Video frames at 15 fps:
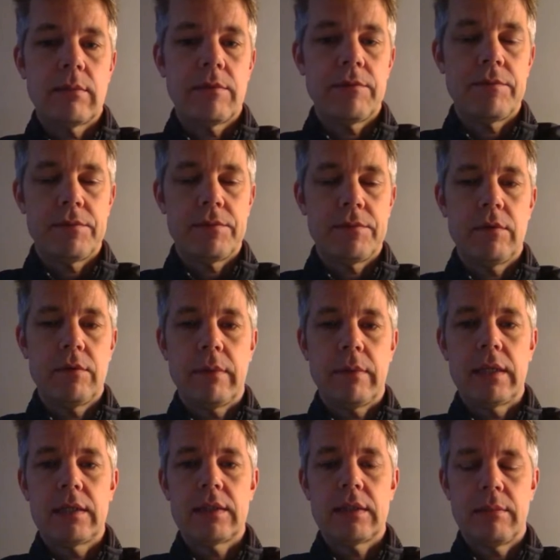Some of you
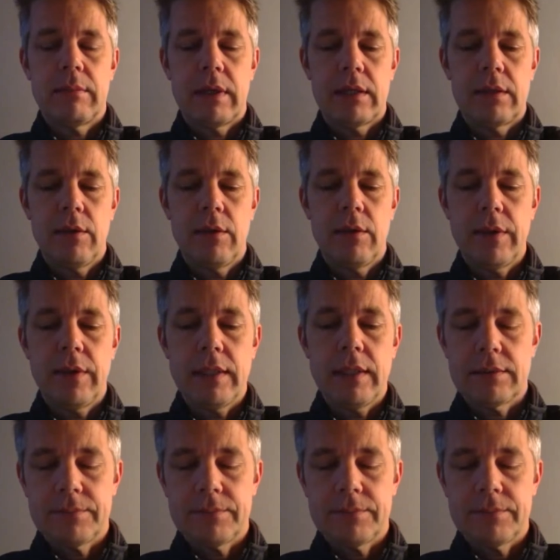might know that.